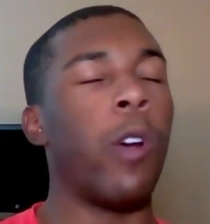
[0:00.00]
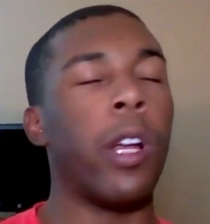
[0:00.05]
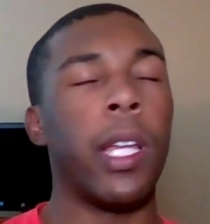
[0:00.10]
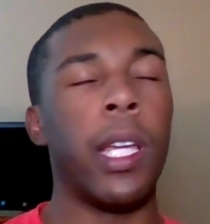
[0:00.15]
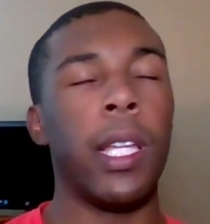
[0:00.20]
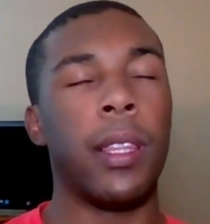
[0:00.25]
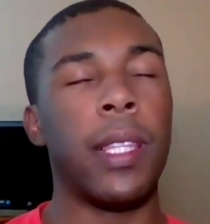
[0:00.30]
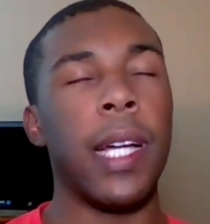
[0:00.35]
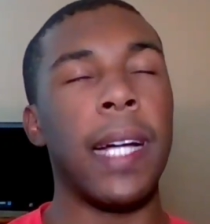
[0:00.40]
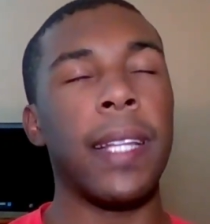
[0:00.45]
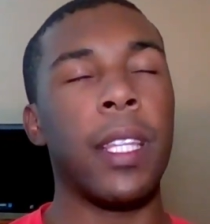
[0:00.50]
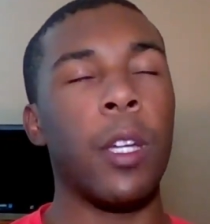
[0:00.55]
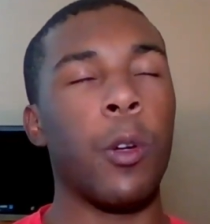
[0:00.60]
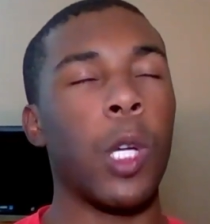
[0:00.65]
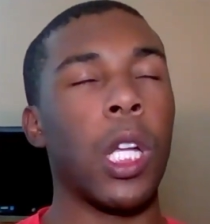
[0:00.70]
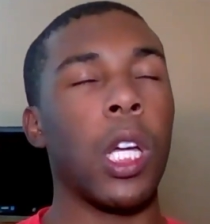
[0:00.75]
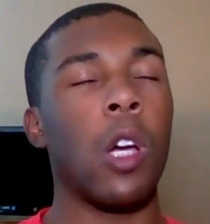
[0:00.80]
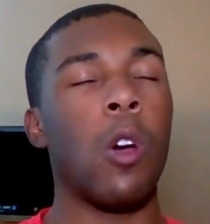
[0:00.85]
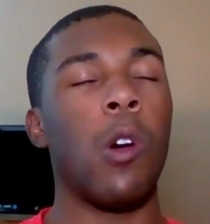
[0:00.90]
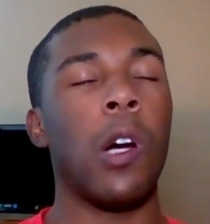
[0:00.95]
when he thought they
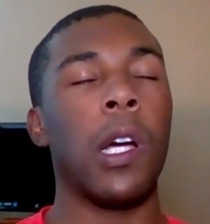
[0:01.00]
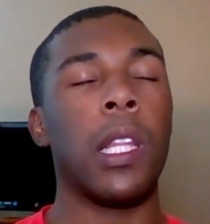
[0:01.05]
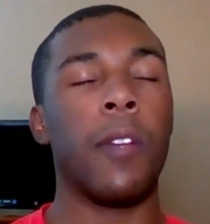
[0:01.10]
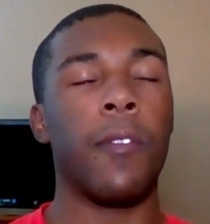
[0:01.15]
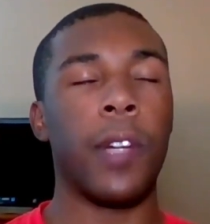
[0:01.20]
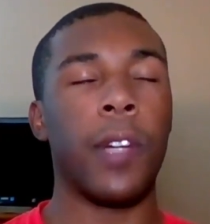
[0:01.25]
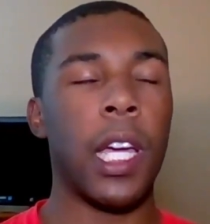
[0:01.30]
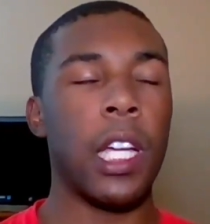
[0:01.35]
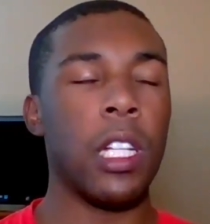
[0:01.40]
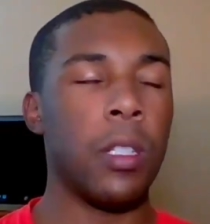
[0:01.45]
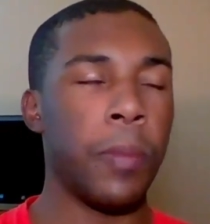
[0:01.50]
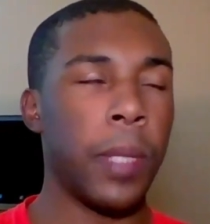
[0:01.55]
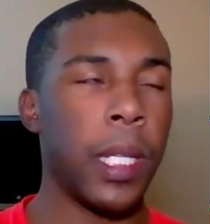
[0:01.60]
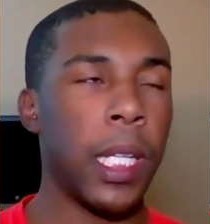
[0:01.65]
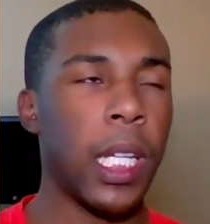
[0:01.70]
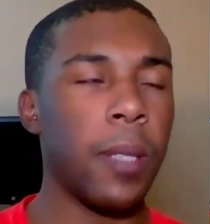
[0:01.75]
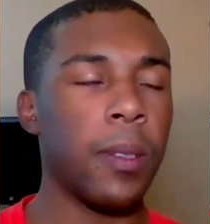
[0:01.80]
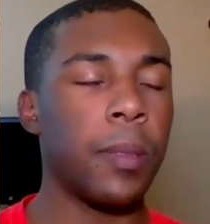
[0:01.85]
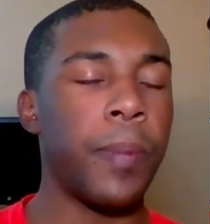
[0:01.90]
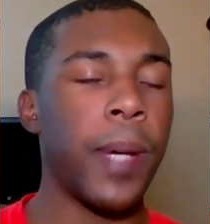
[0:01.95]
were going to go on their vacation,
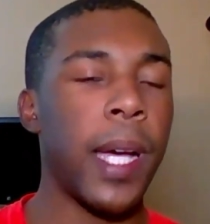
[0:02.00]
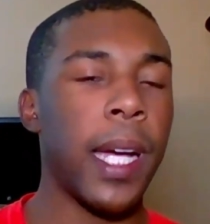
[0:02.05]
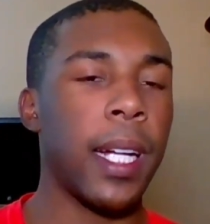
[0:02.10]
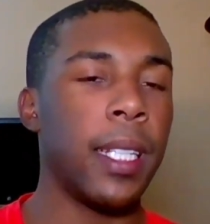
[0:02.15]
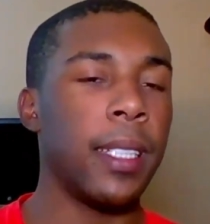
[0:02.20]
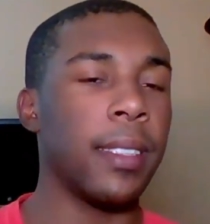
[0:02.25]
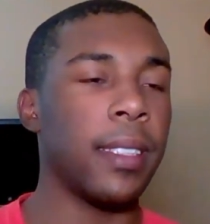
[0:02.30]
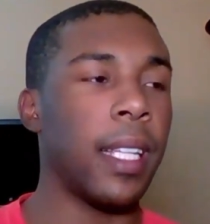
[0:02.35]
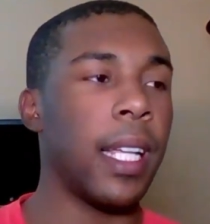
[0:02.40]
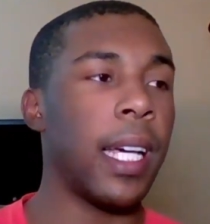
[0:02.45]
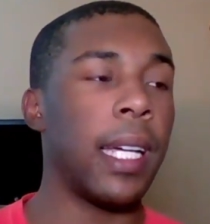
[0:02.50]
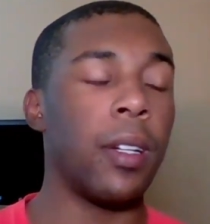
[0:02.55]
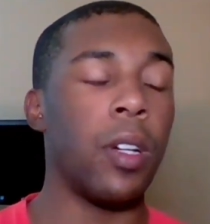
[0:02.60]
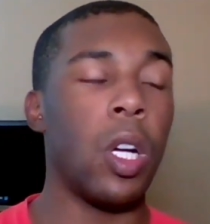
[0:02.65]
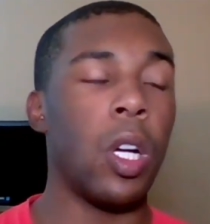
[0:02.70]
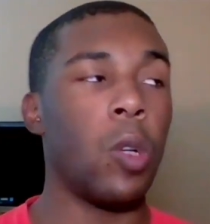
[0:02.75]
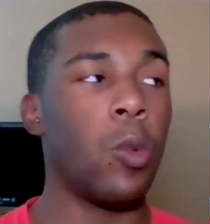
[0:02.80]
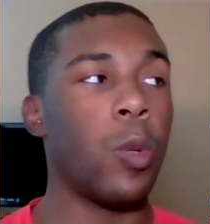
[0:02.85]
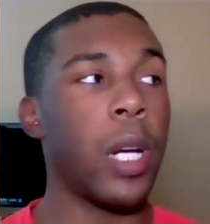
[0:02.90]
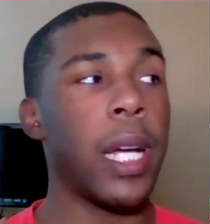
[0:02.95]
but he comes back and he's
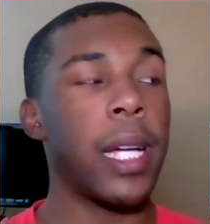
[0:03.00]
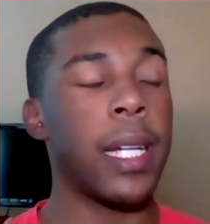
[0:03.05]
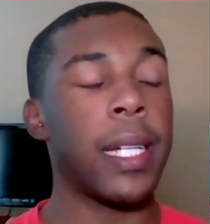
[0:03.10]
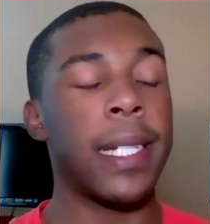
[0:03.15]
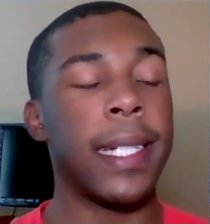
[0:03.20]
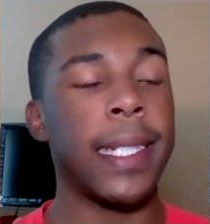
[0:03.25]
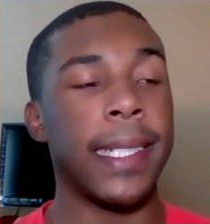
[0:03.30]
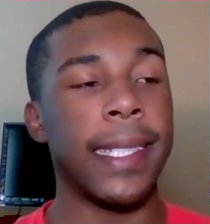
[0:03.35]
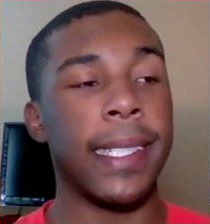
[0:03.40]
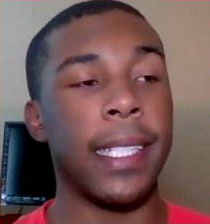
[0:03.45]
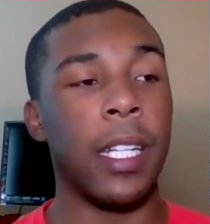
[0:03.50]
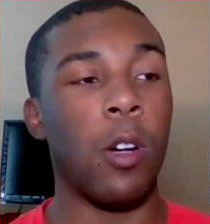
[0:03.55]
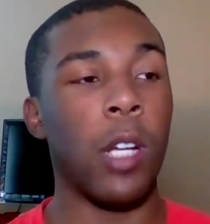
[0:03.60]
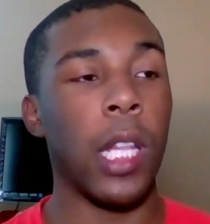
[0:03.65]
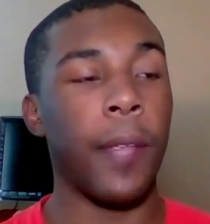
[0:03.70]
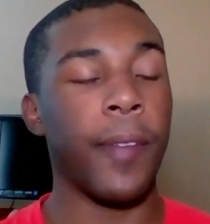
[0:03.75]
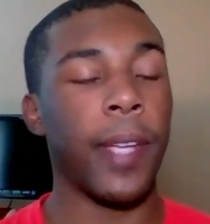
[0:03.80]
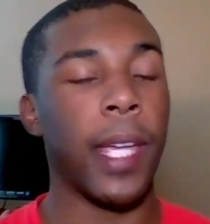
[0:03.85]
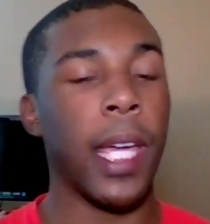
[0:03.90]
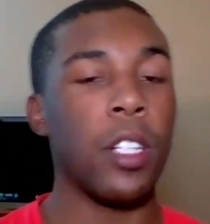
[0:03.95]
like, oh, we're not going to go
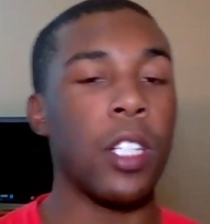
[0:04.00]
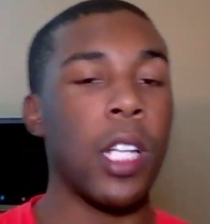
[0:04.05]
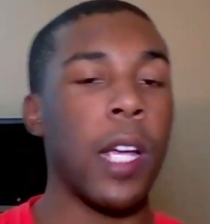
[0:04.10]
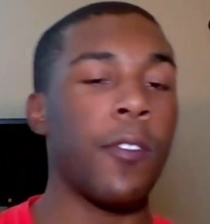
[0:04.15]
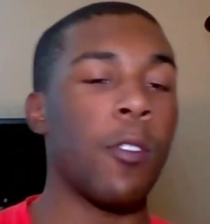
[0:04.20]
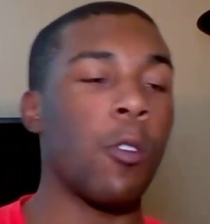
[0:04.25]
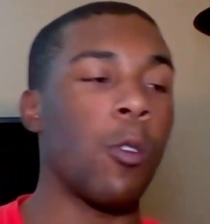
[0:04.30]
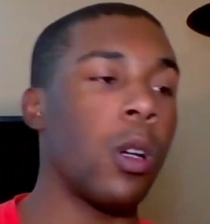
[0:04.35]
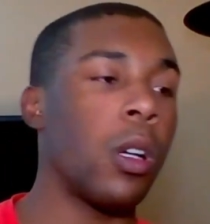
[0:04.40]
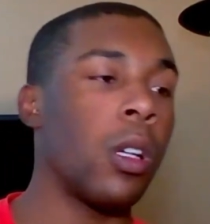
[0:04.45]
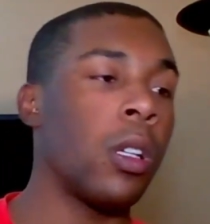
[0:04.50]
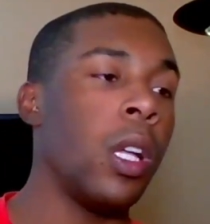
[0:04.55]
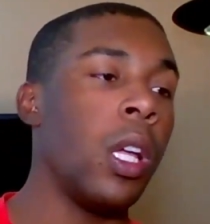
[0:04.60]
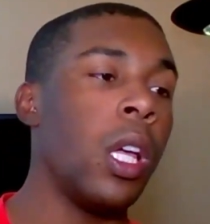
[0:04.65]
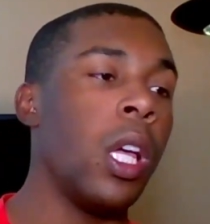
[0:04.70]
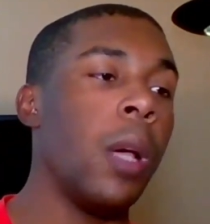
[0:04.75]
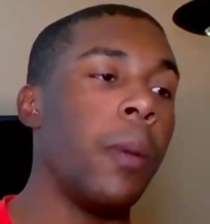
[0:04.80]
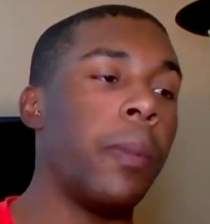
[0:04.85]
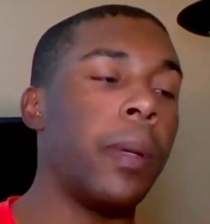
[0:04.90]
on the vacation afterward.